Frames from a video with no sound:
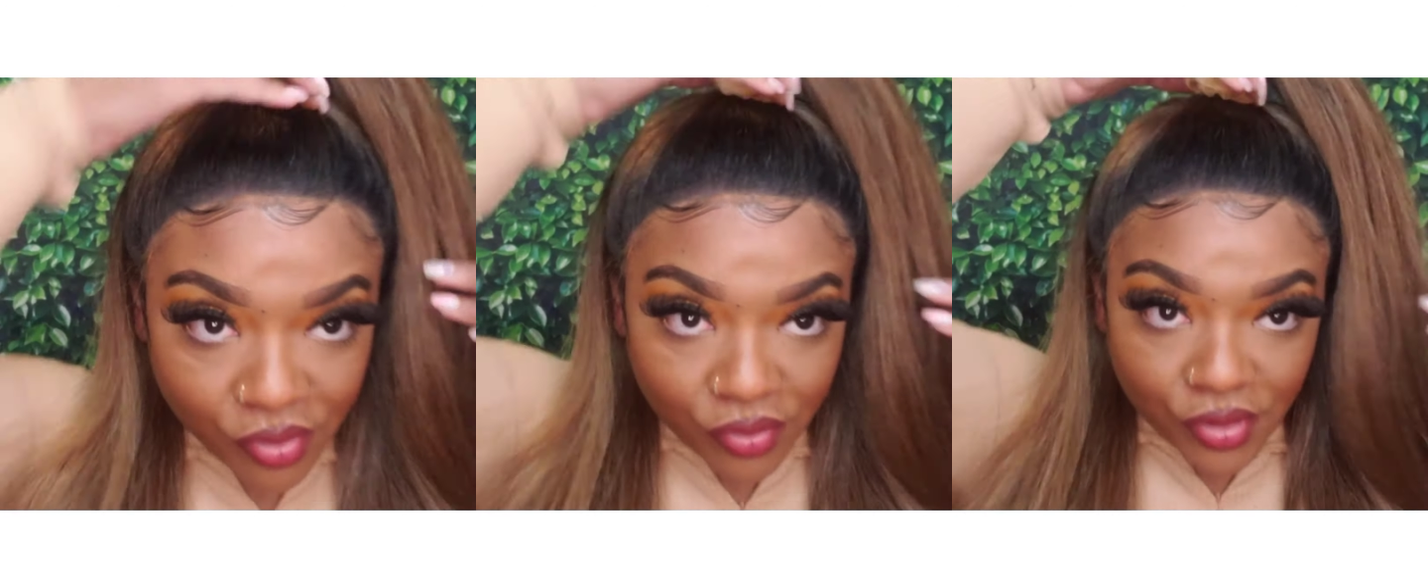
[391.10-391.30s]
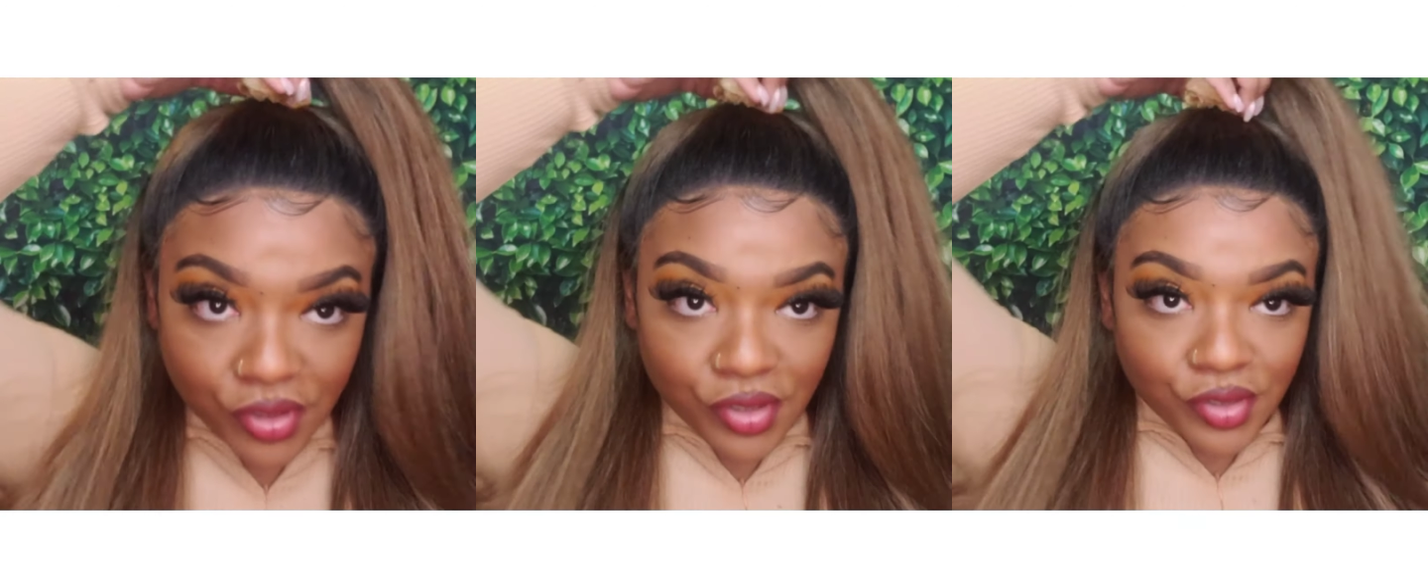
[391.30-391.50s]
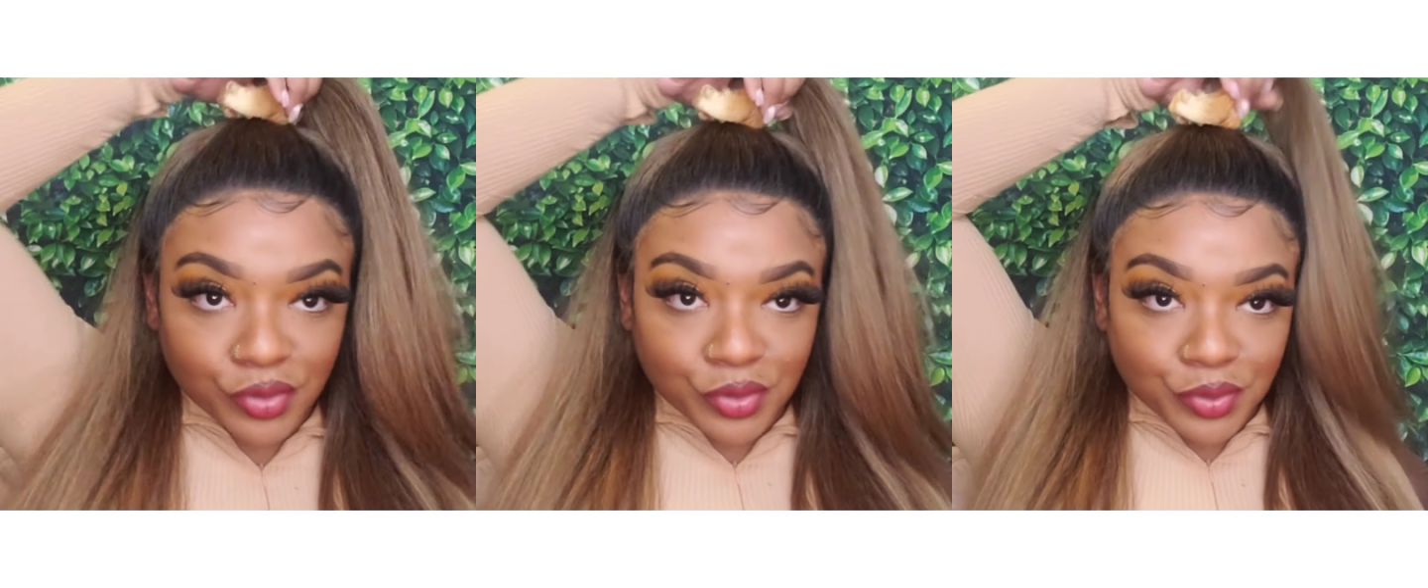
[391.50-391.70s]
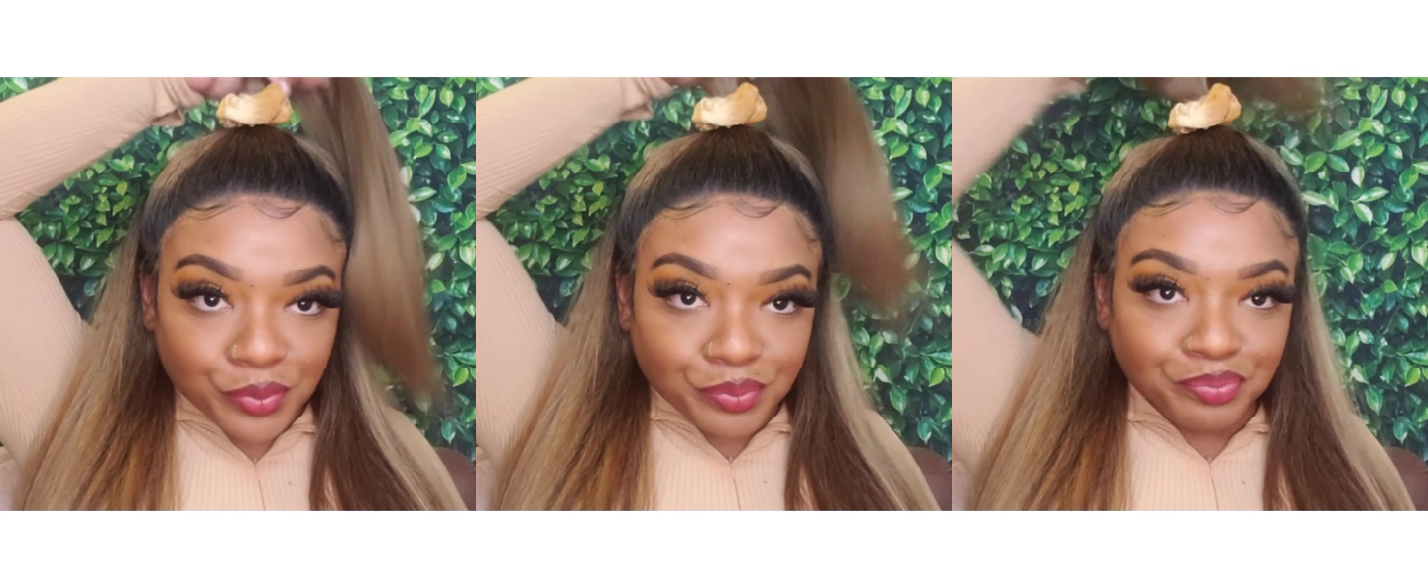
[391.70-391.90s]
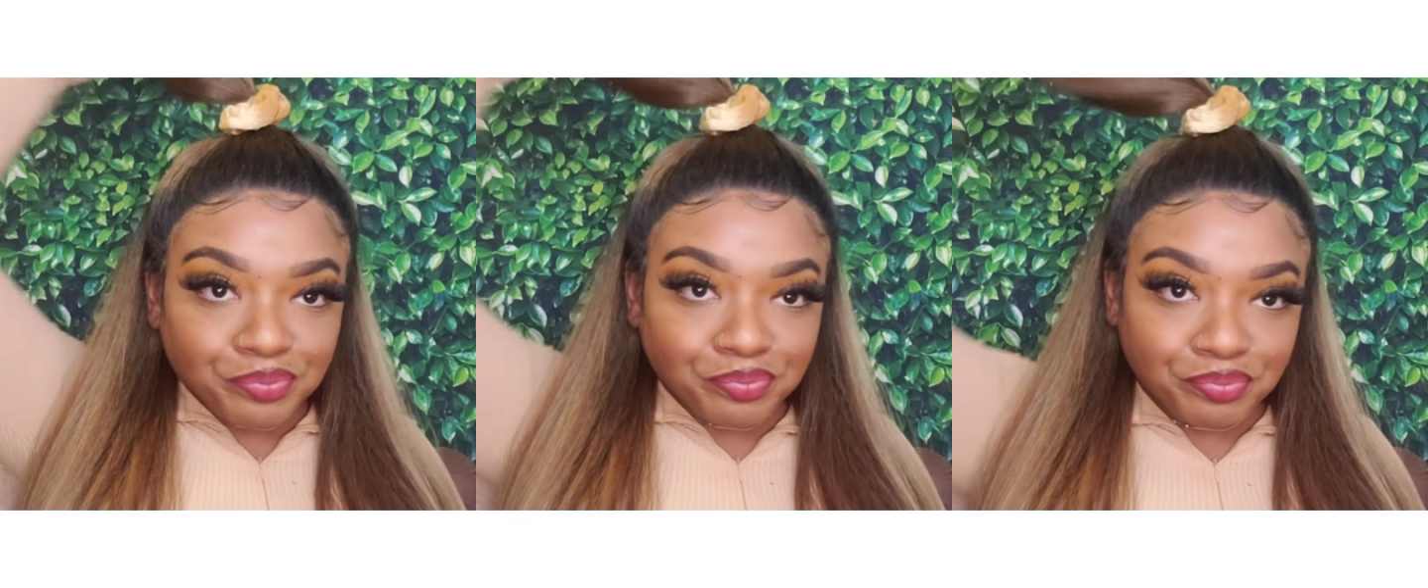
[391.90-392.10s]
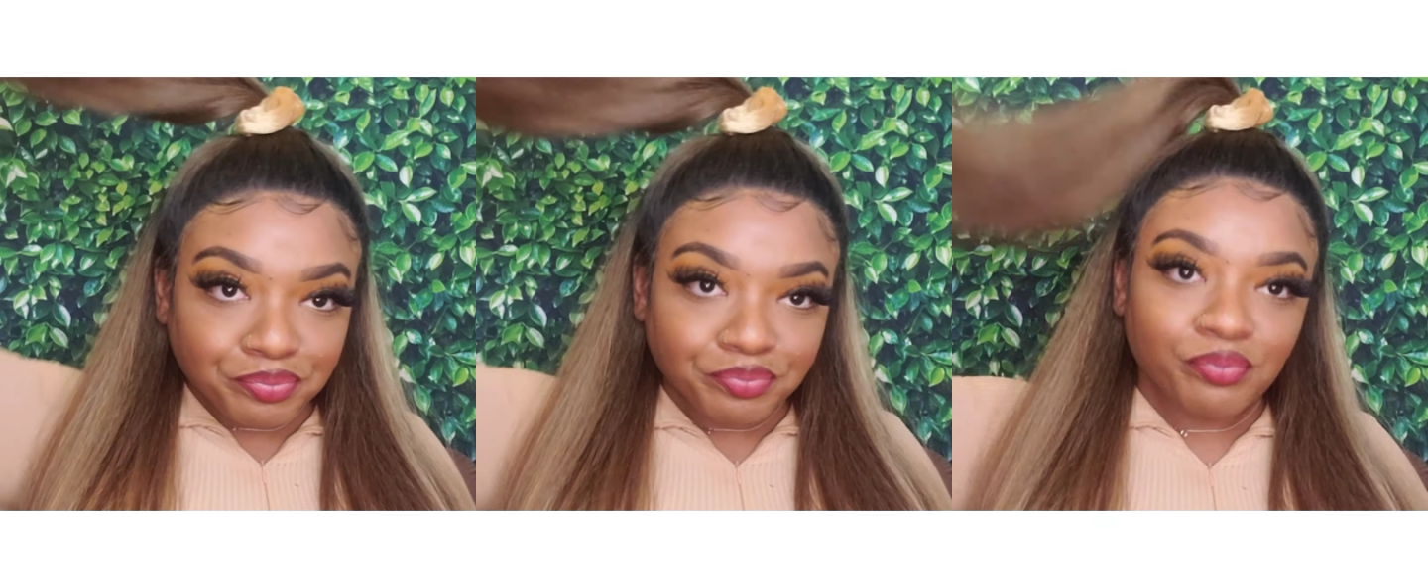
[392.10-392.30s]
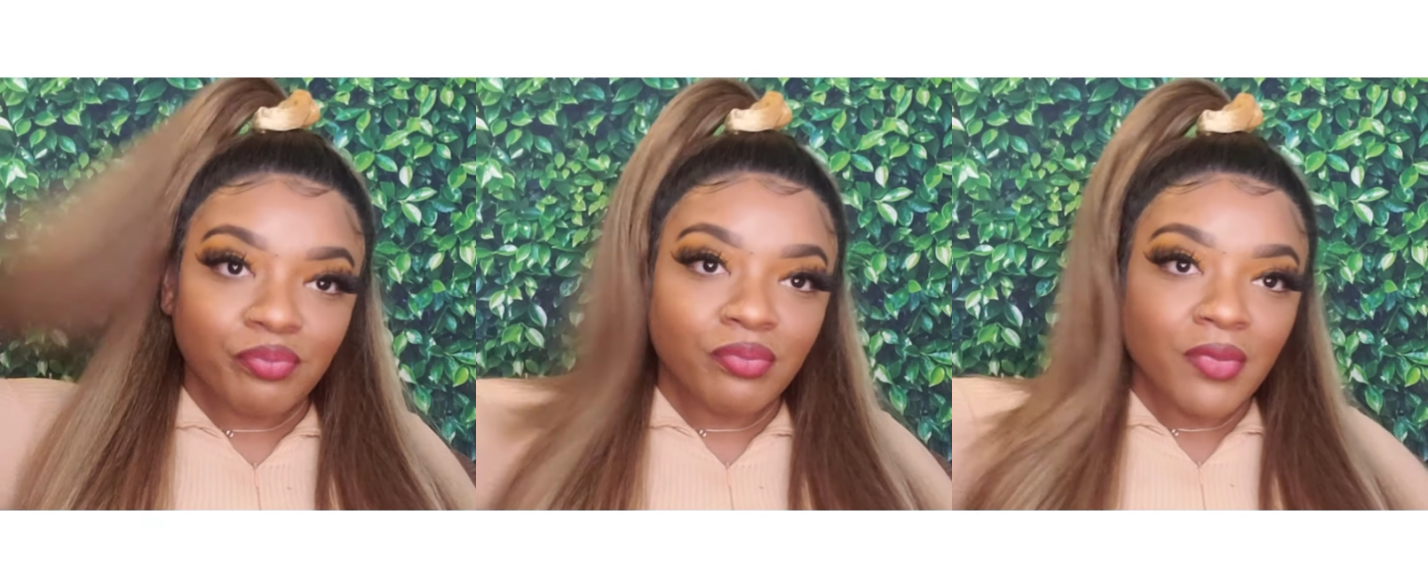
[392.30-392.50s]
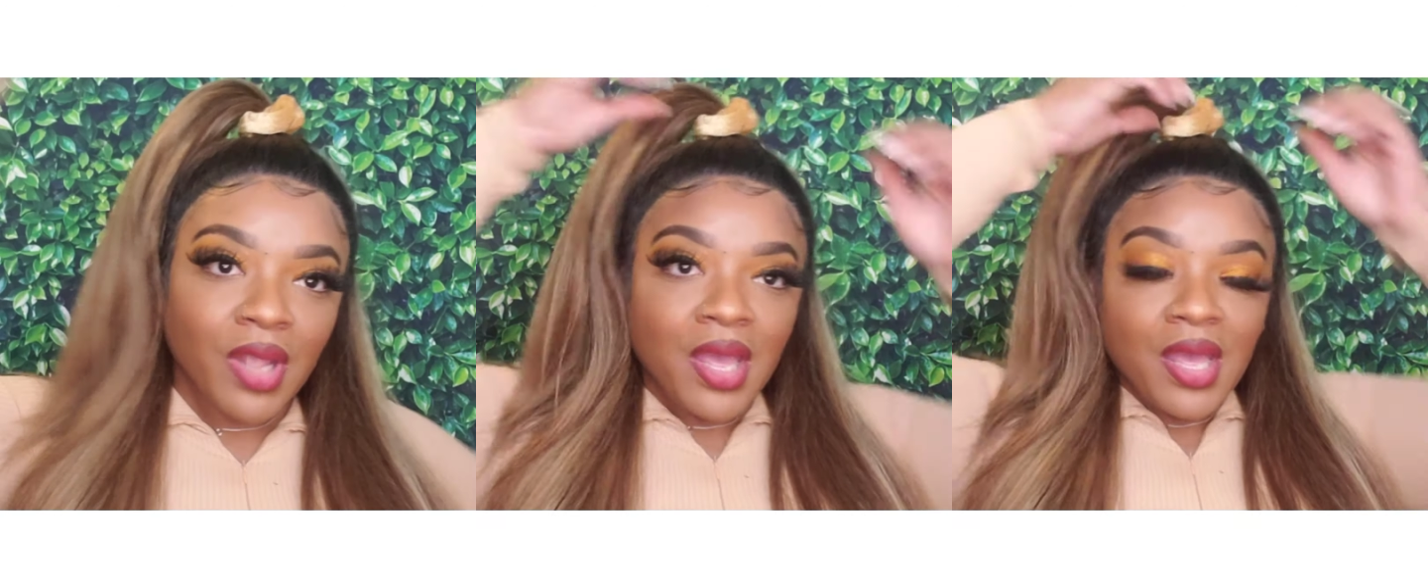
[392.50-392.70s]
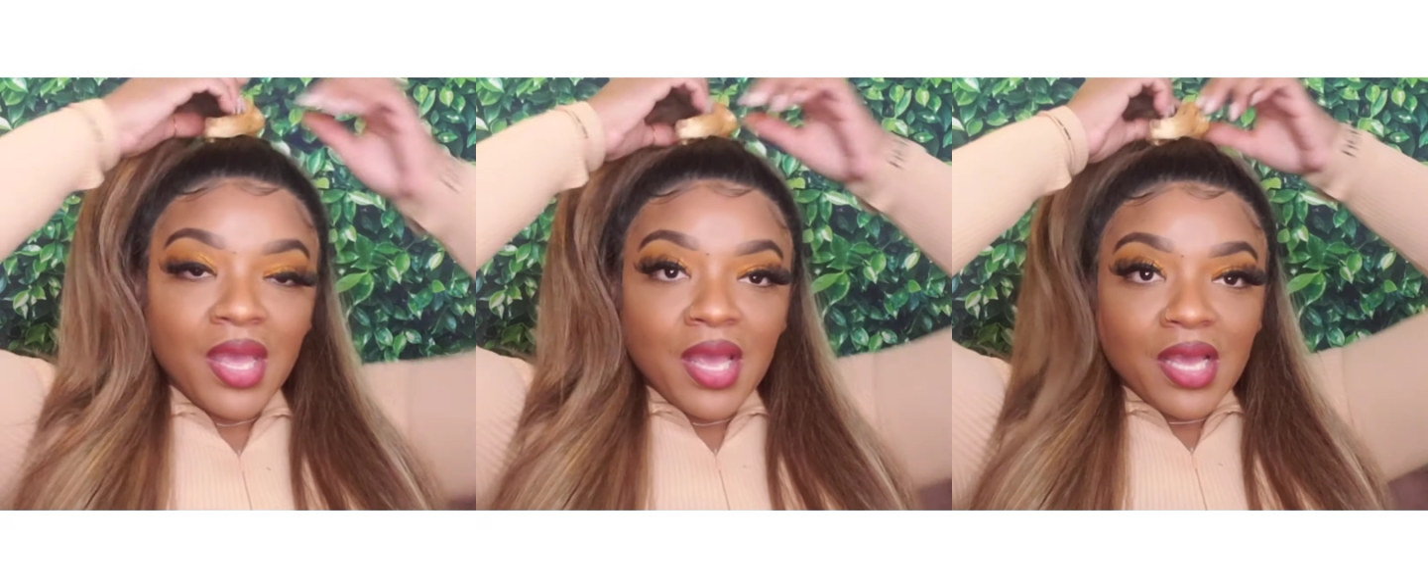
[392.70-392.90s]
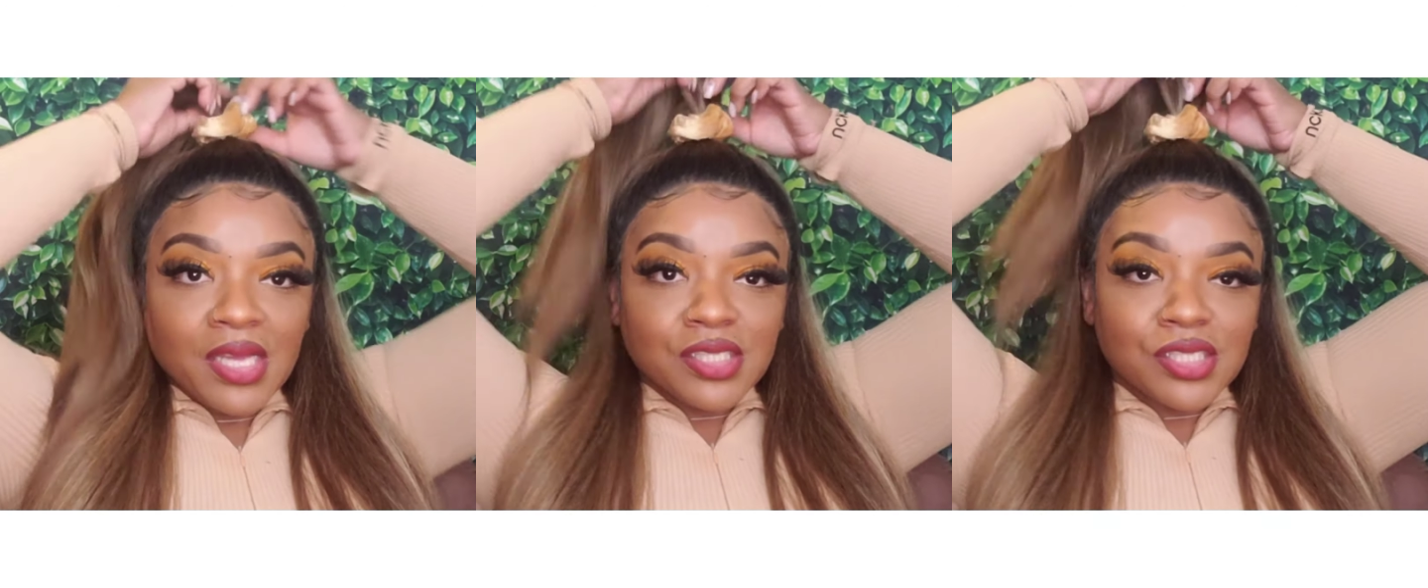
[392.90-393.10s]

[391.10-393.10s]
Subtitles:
real cute and